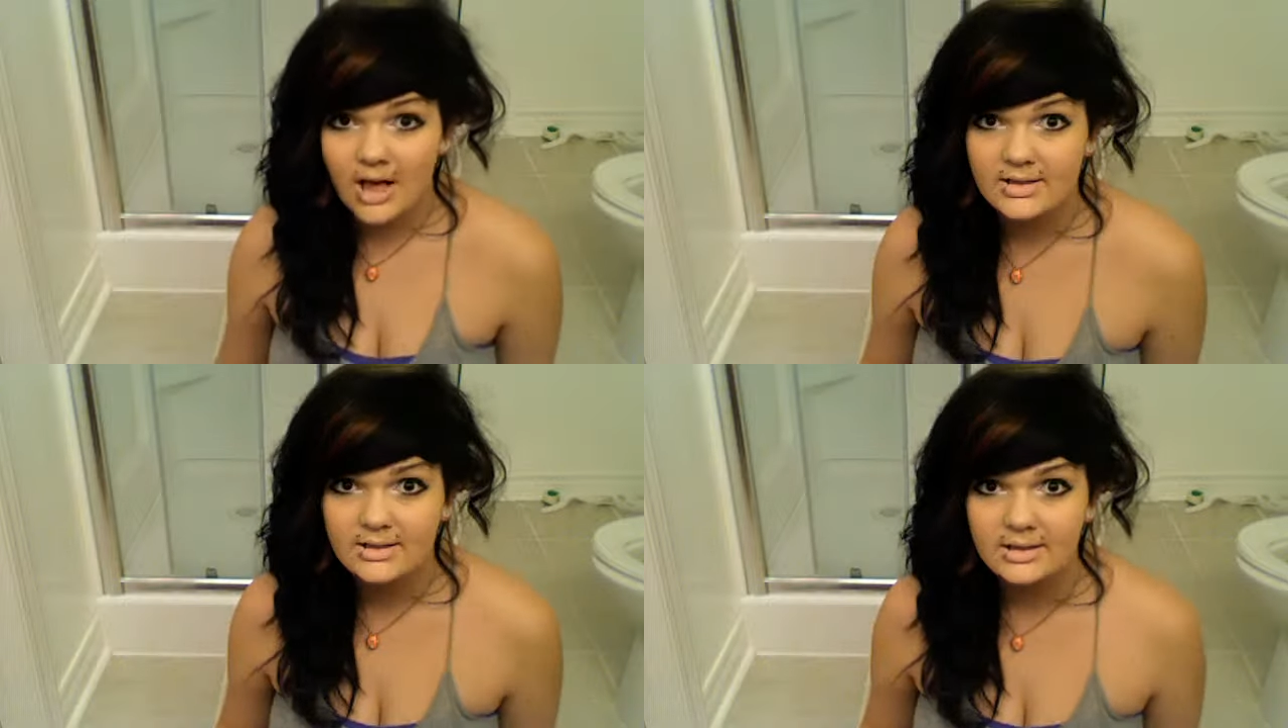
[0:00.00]

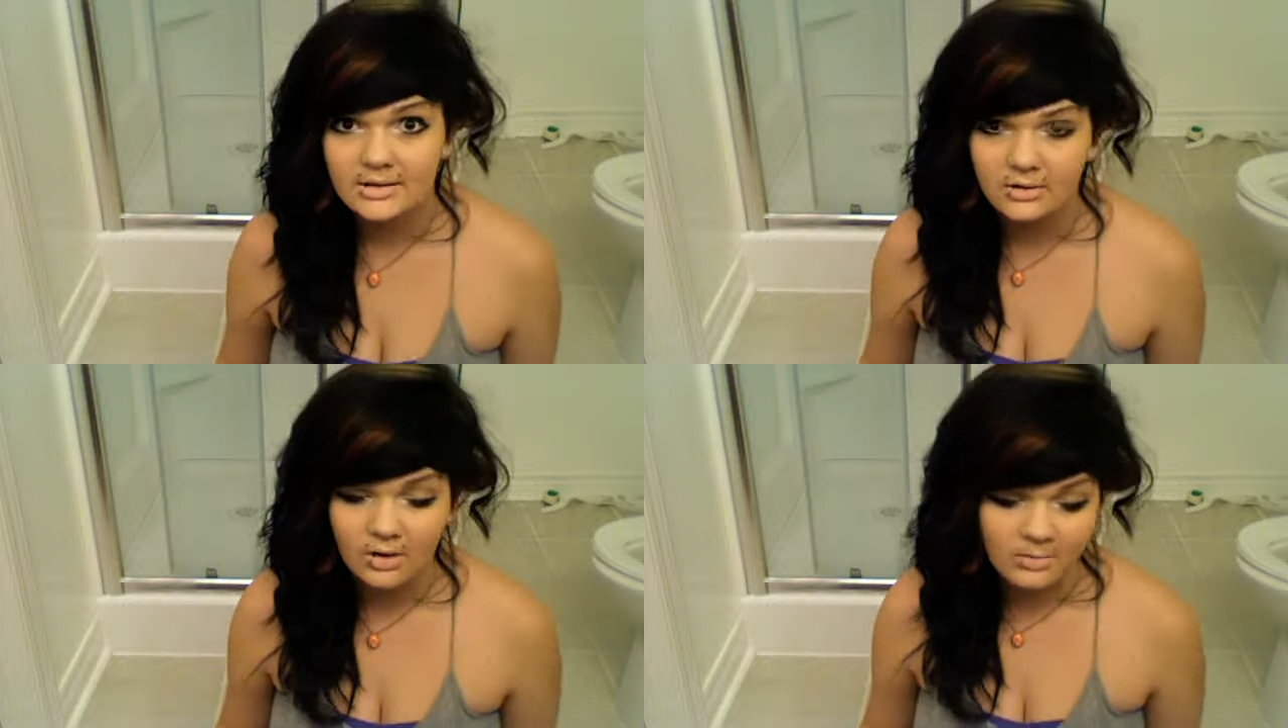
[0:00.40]

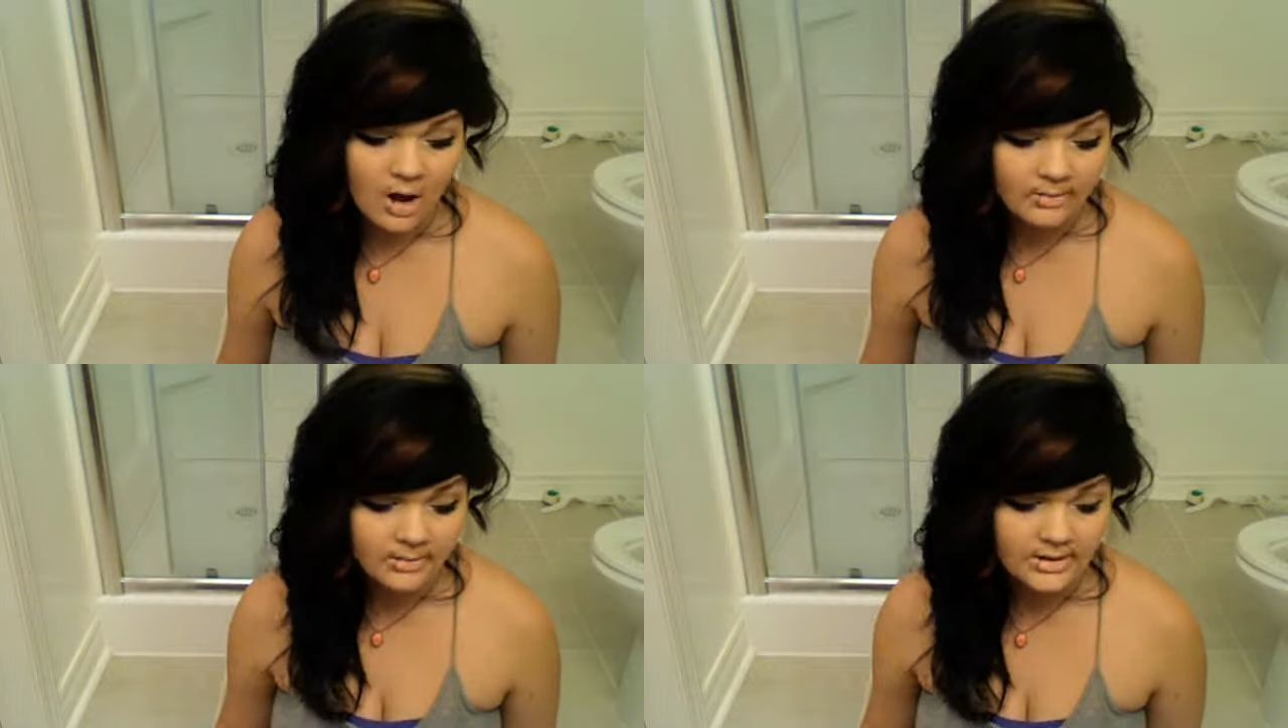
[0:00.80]
cousin or
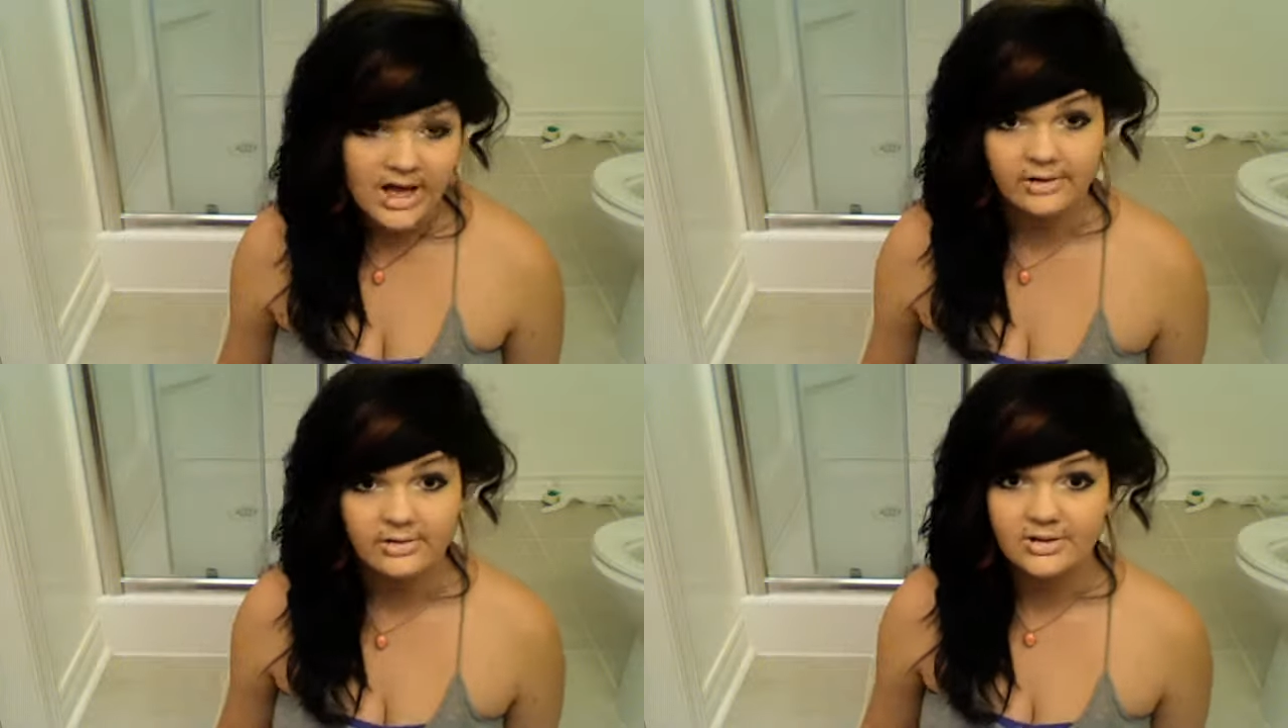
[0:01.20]
mom or
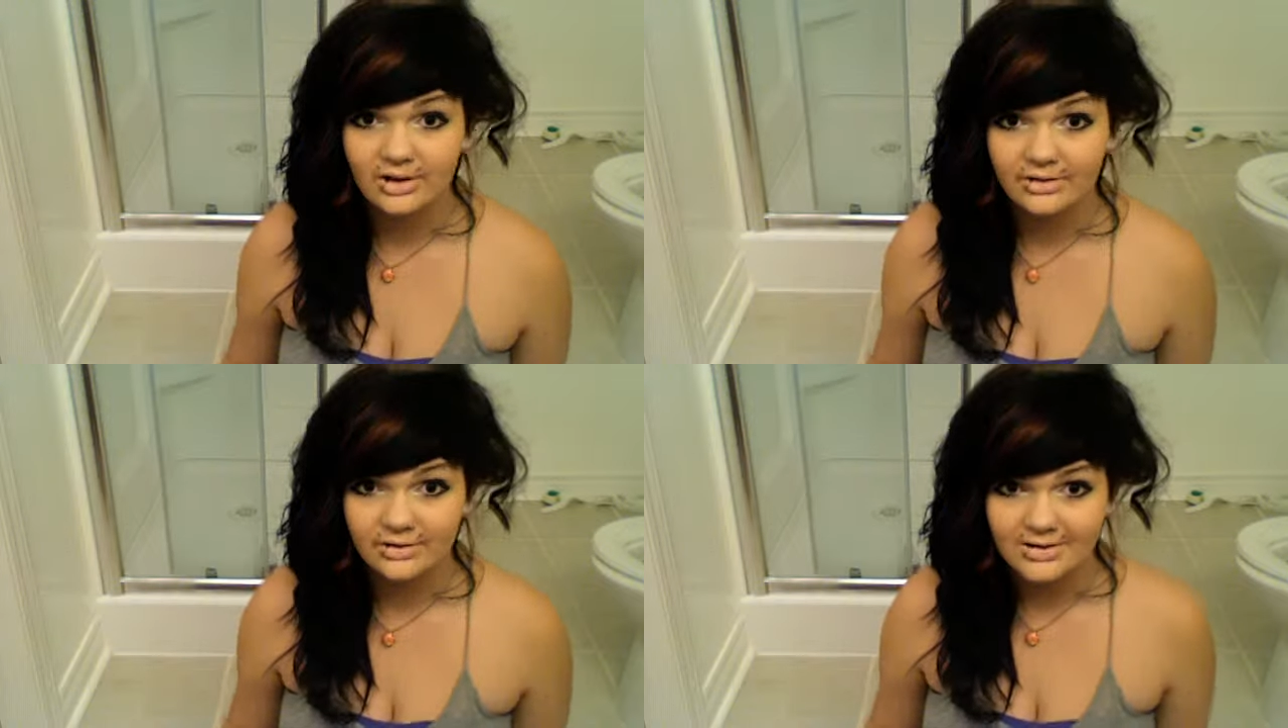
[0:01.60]
dad who's
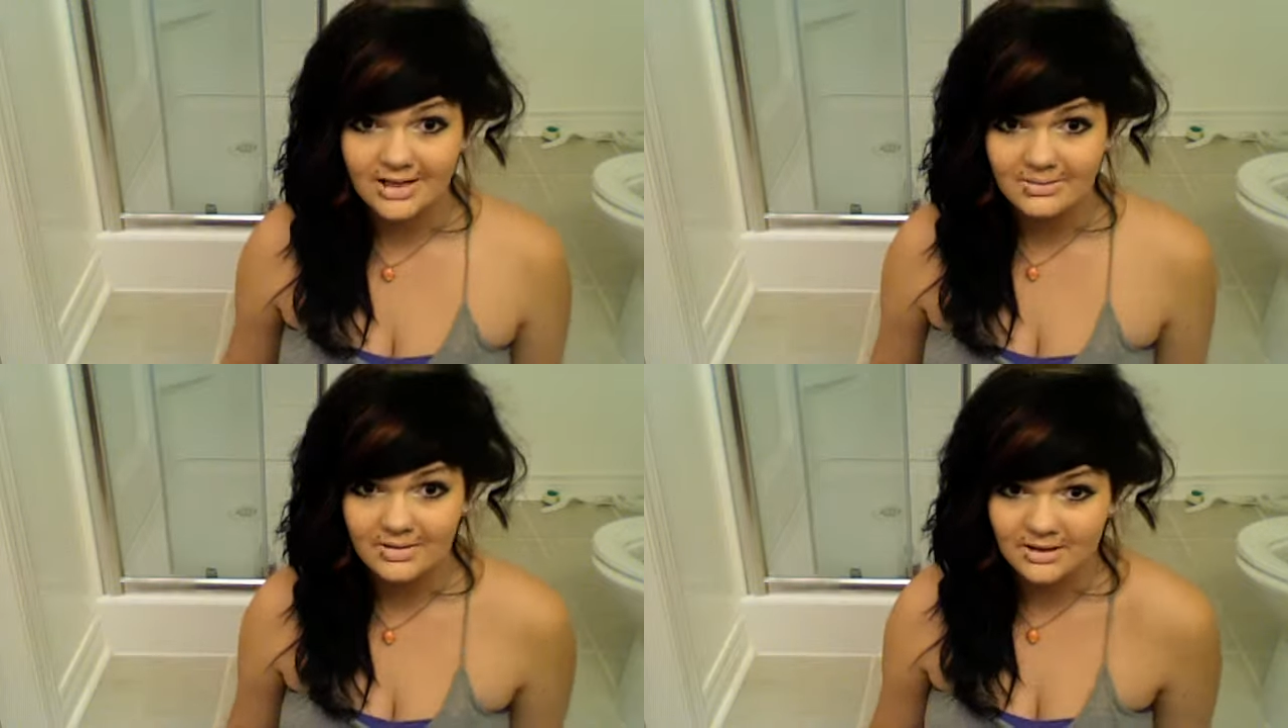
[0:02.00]
gone through the
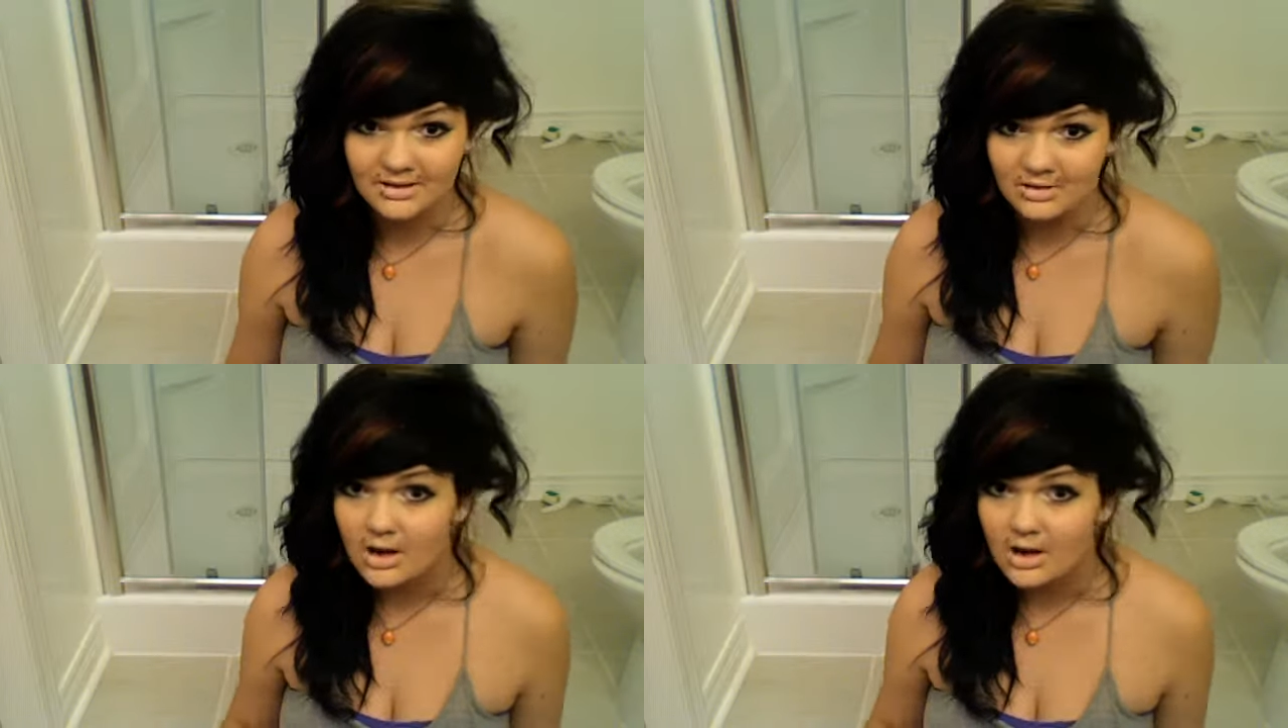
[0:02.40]
same thing as you.